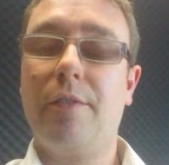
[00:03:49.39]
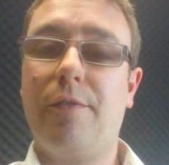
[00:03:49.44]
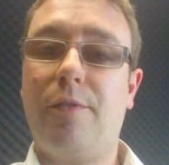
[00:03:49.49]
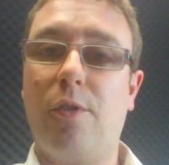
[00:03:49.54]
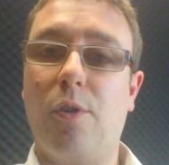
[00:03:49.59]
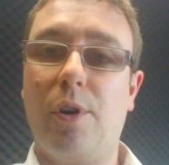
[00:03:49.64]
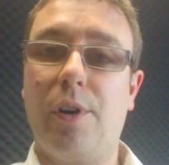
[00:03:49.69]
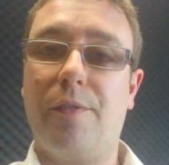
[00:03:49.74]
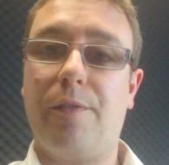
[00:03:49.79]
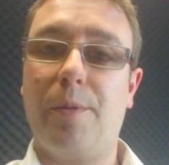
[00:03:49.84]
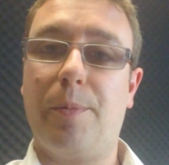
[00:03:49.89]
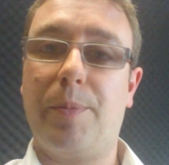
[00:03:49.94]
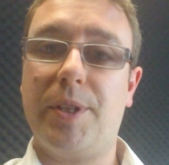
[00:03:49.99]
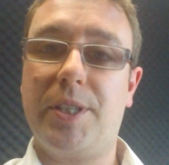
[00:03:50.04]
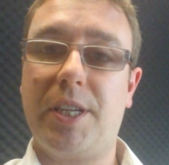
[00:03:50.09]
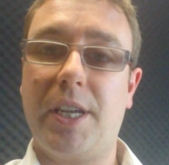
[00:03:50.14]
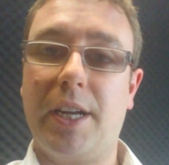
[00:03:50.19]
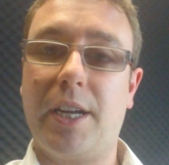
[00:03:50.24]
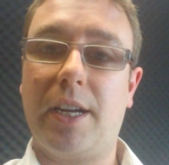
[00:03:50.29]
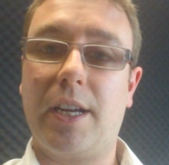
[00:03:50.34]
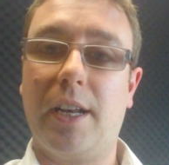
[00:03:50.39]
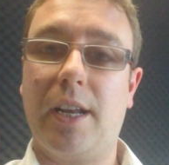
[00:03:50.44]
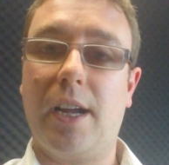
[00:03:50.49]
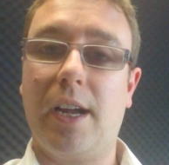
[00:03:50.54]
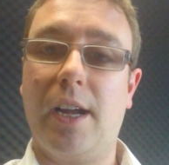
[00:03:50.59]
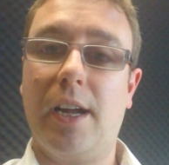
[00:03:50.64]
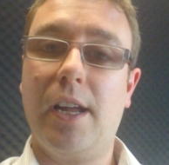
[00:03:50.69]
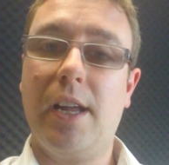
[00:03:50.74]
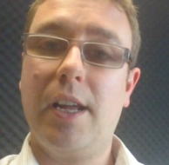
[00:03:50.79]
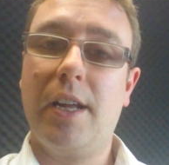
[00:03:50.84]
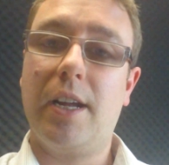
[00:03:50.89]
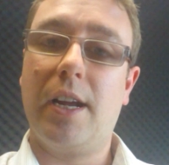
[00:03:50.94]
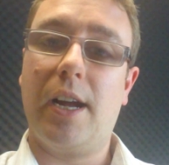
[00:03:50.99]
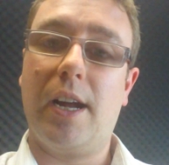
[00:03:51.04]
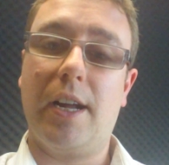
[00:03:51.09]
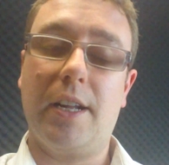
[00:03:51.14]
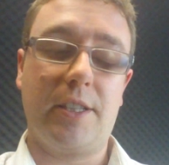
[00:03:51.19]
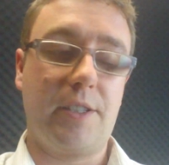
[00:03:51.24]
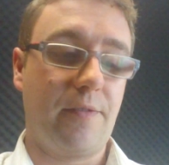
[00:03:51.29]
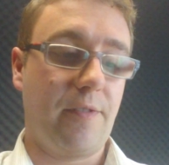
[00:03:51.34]
for it for particular
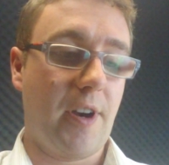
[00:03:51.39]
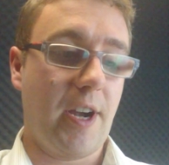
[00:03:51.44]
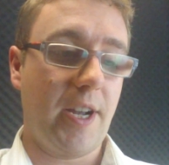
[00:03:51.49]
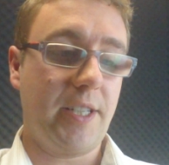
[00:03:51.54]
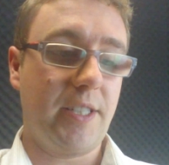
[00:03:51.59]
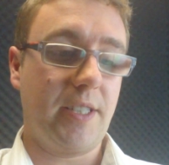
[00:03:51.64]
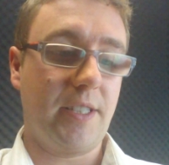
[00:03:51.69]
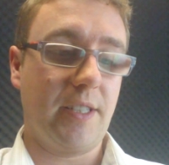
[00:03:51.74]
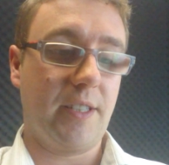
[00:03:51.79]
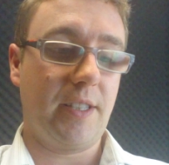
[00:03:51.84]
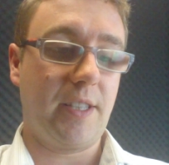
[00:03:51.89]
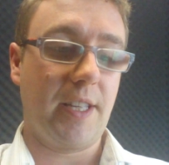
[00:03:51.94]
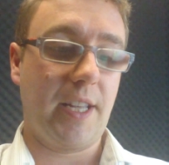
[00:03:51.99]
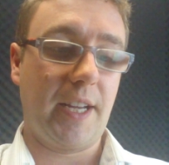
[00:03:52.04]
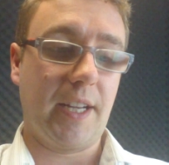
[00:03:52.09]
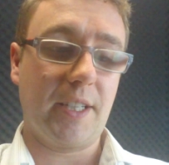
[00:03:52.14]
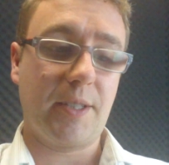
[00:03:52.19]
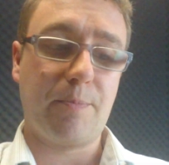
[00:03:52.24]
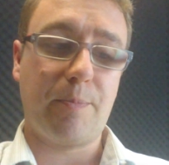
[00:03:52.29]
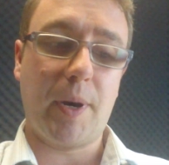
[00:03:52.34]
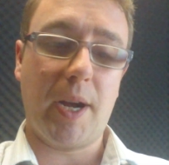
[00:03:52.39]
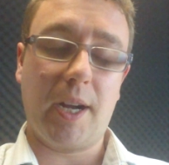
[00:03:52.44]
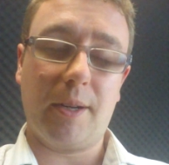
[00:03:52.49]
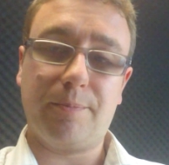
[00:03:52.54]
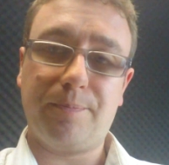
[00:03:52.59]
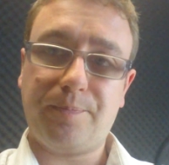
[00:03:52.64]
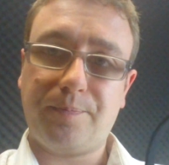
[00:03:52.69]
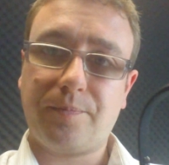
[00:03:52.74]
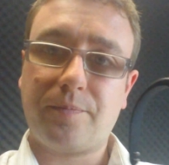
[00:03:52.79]
devices and things, but